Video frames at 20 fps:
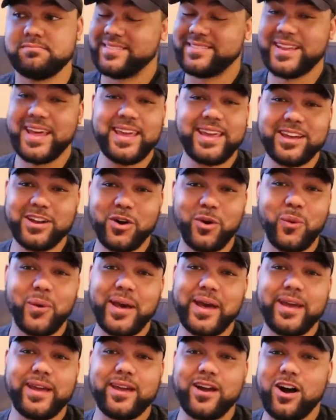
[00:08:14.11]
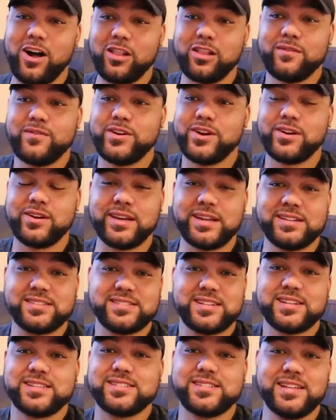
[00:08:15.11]
taken away all of your
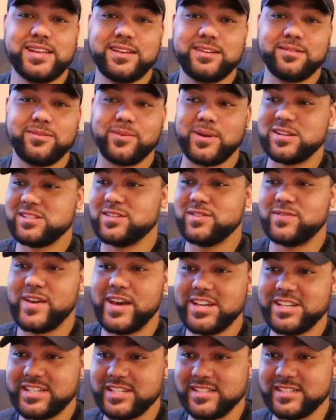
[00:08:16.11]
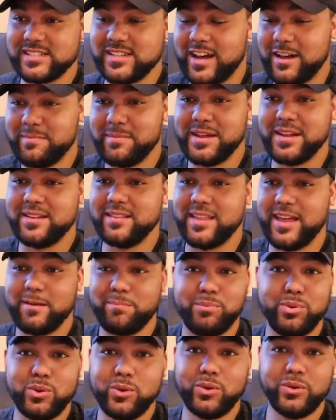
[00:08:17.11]
existing reservations? I mean, they
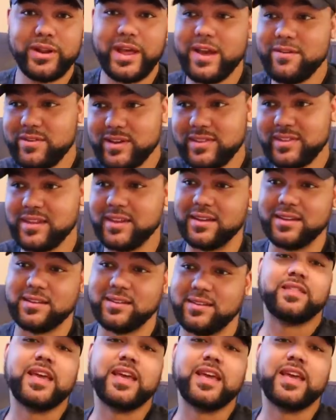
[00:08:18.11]
pulled everything.